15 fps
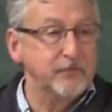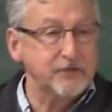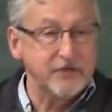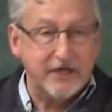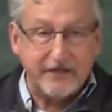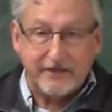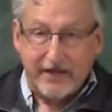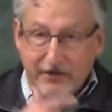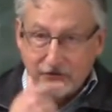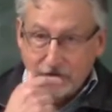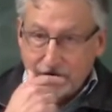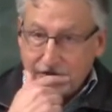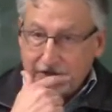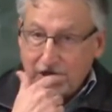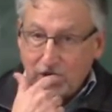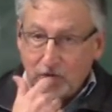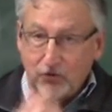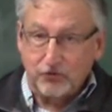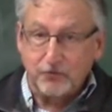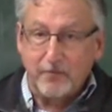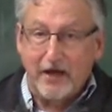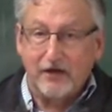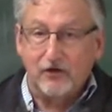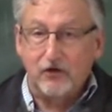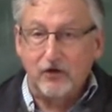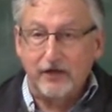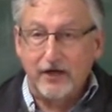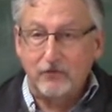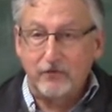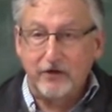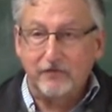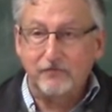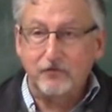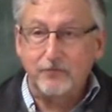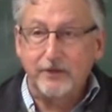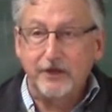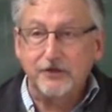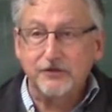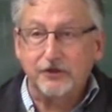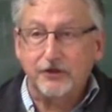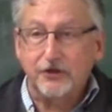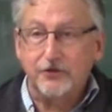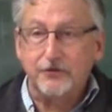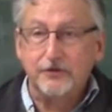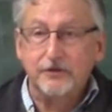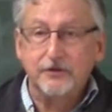Take that Joyce Carol Oates monologue I read a few minutes ago